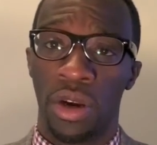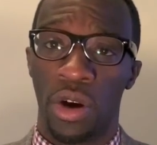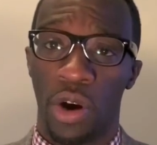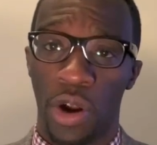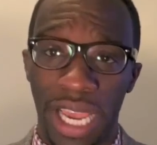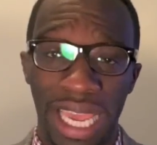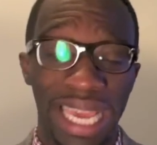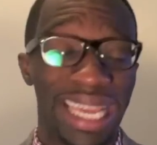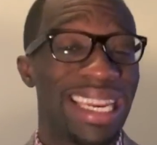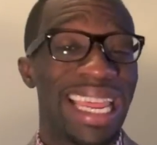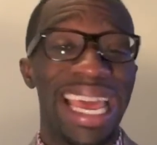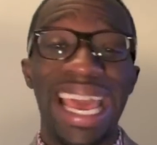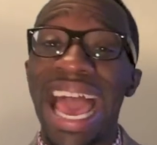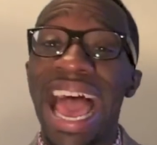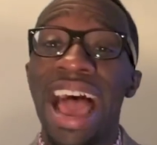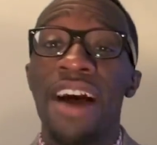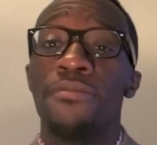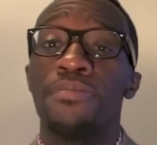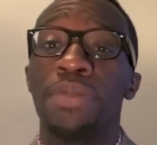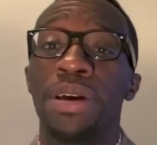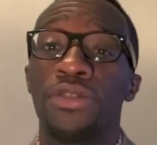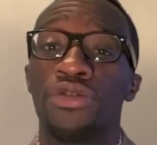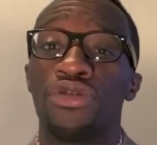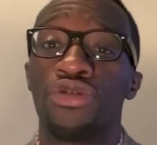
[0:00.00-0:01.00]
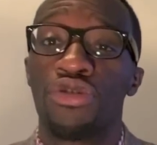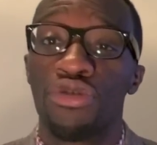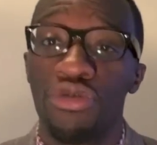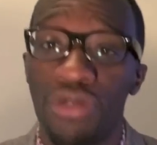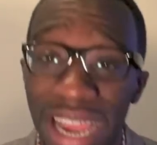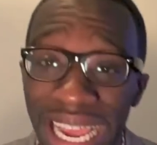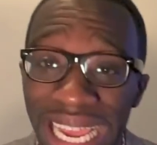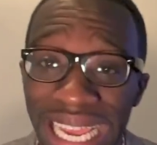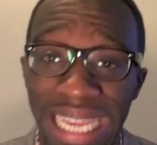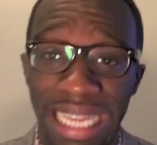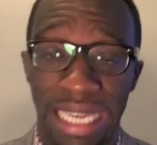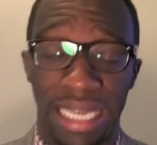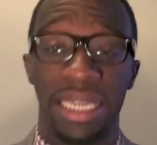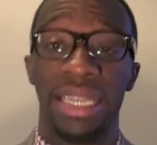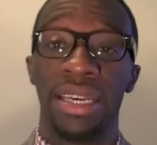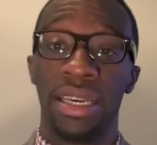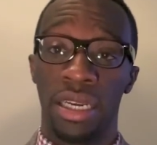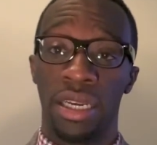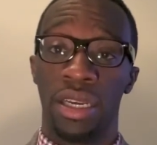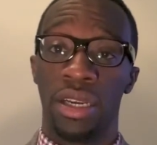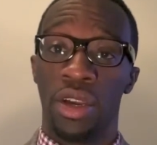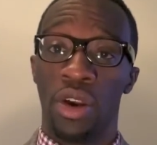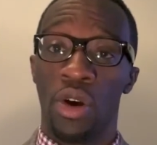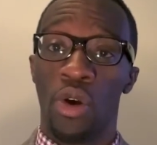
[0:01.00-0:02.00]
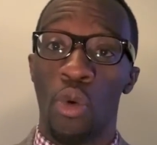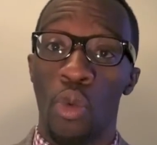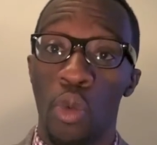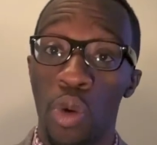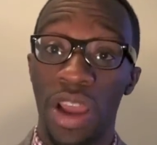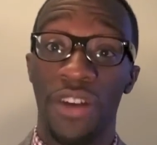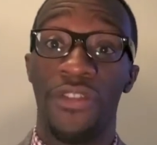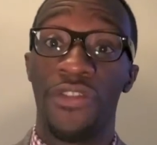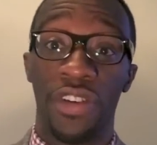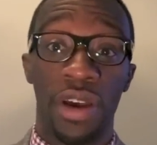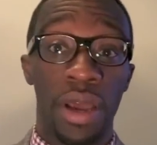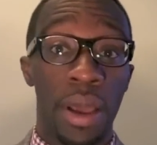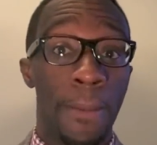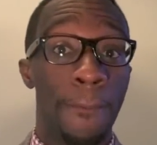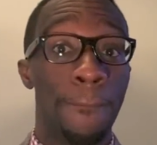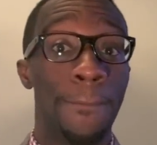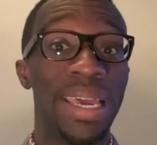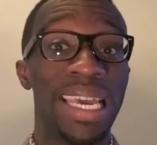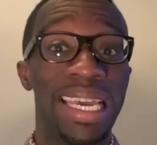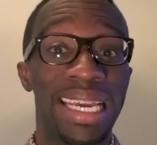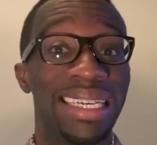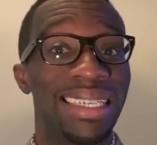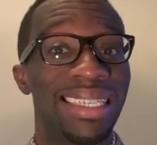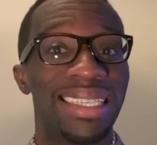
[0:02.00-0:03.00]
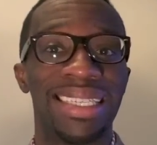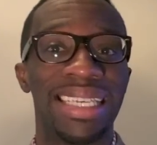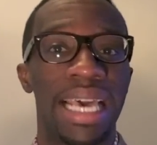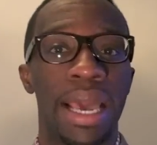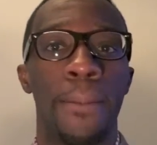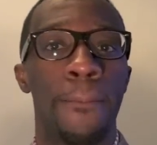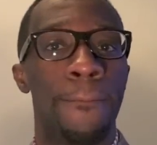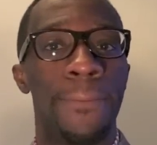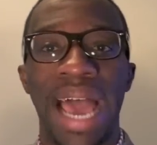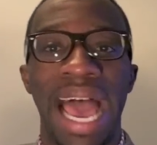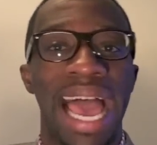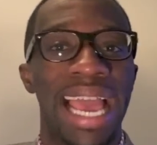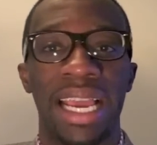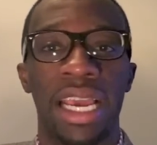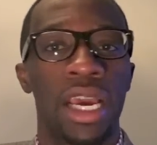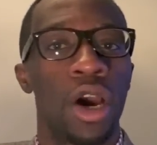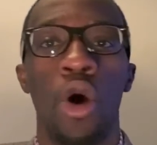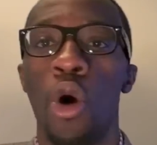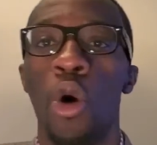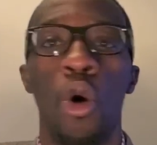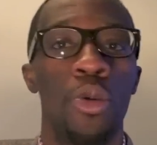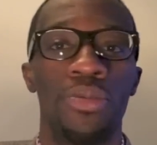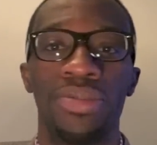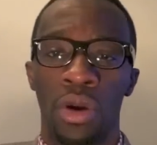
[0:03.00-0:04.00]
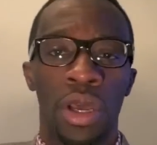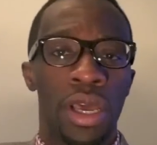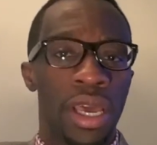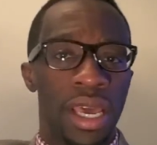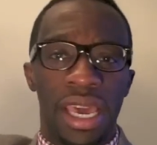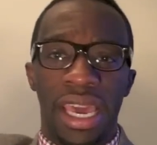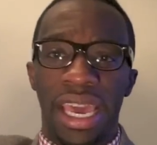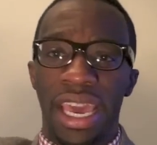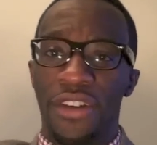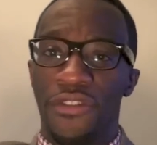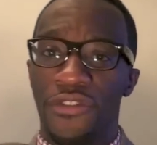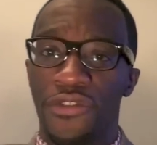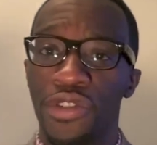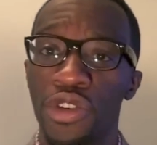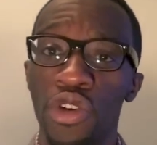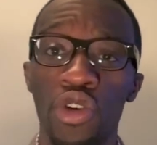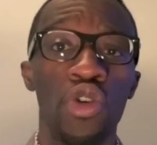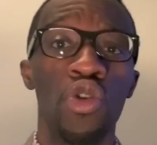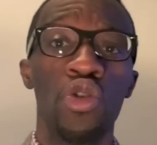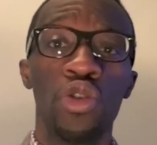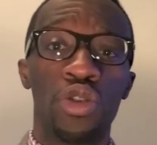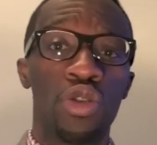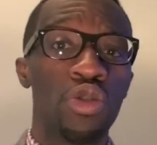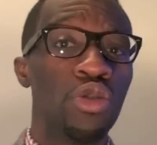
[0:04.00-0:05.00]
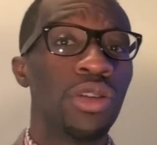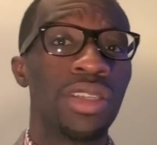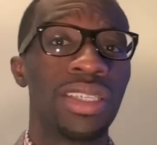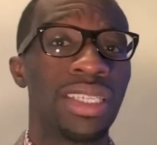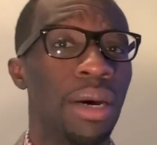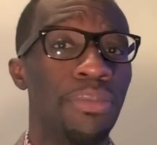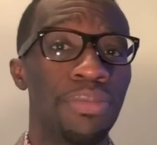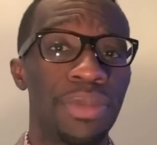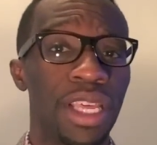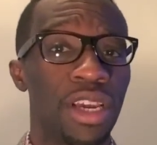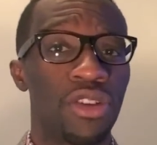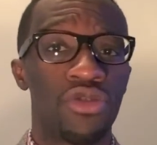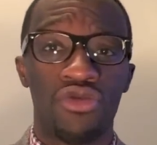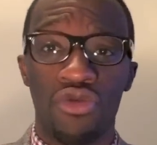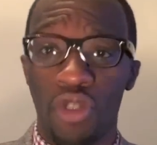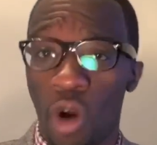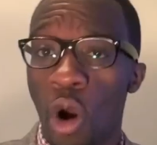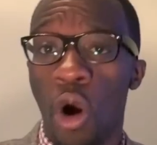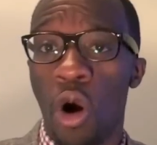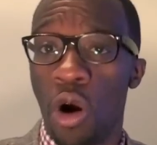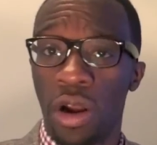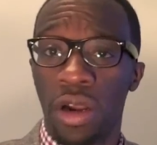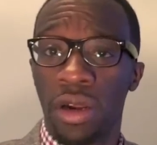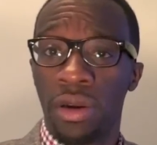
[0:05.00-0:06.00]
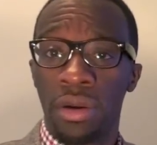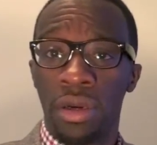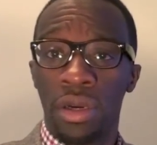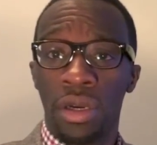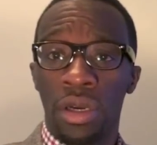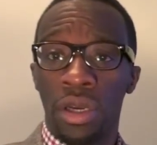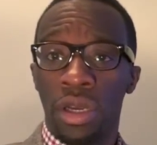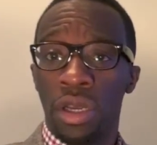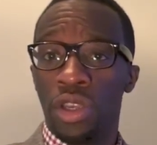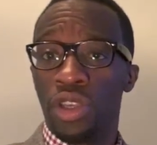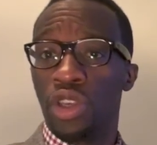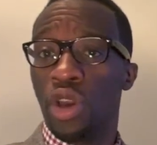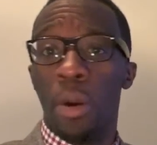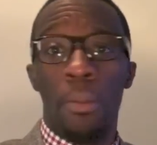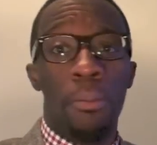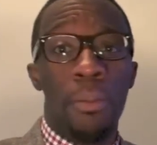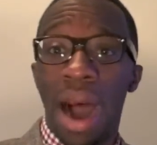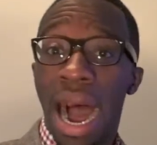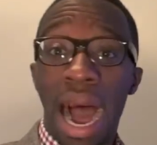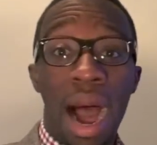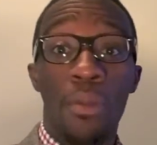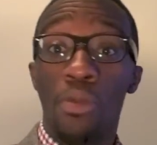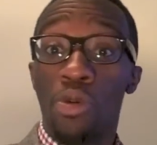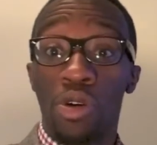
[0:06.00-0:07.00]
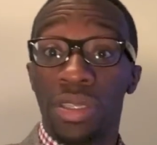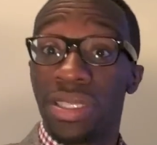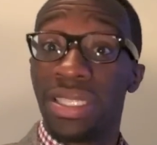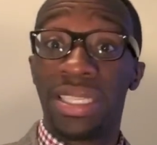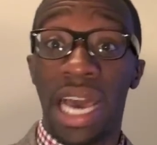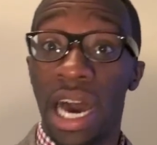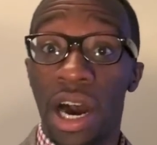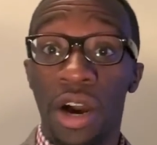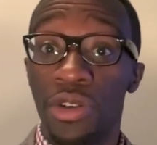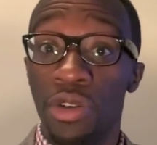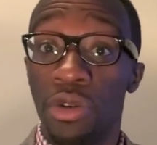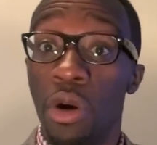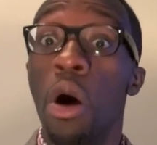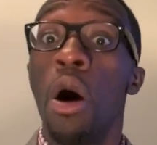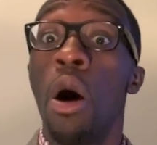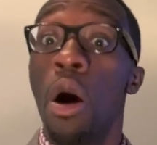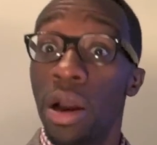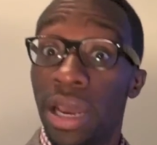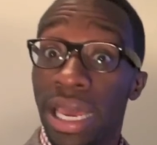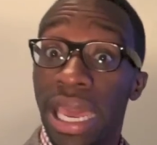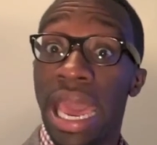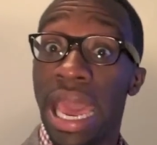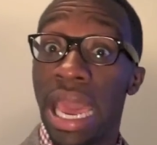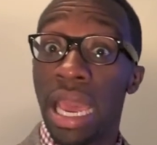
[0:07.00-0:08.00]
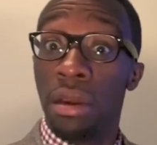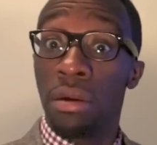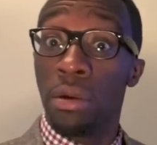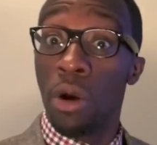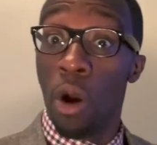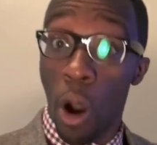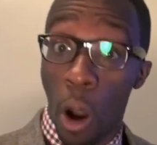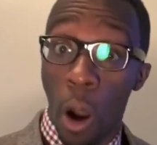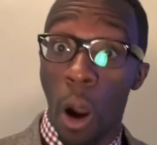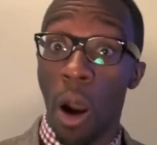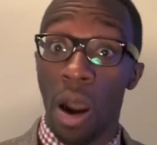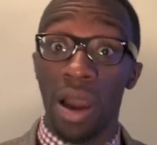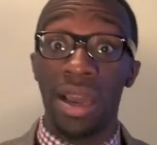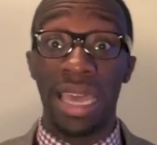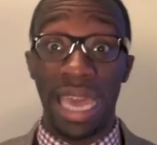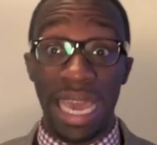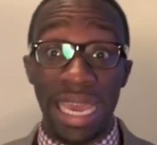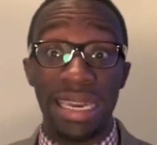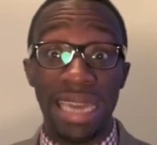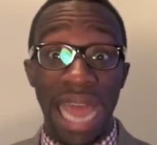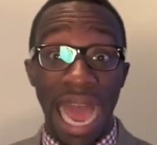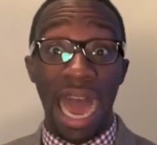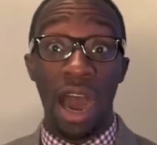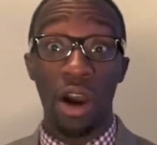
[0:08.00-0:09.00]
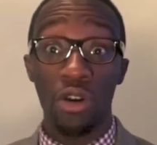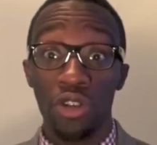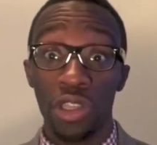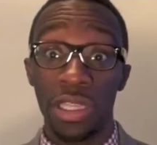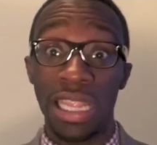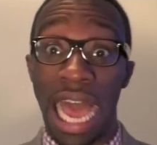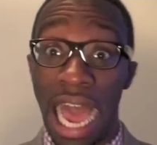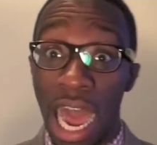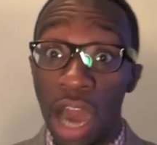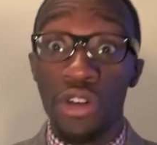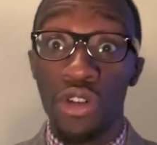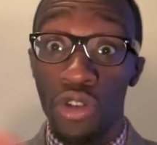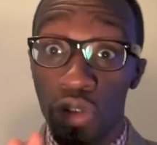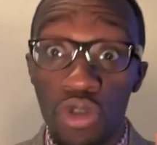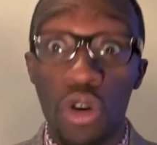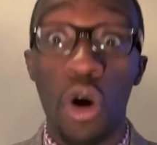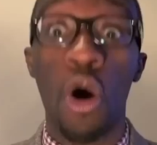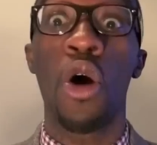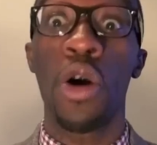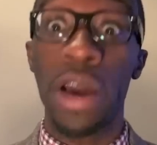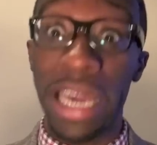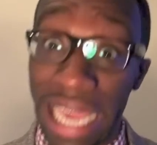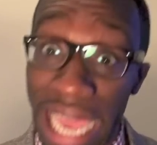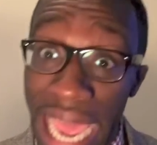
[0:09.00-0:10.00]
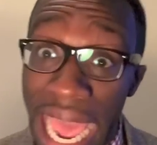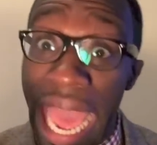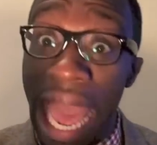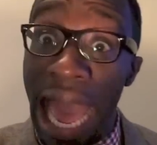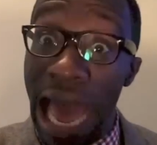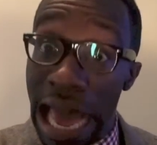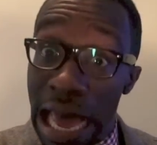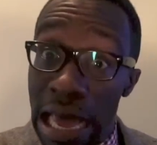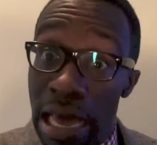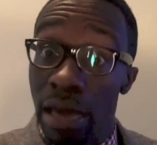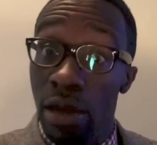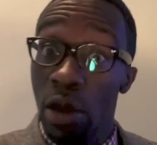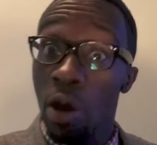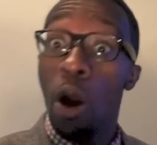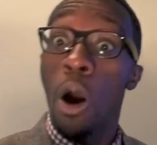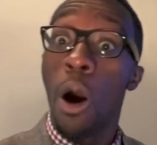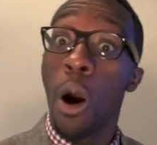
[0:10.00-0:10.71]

Okay, they have been threatened with being sent back home. If you do something wrong, your mom will tell you, oh, okay, now you, okay,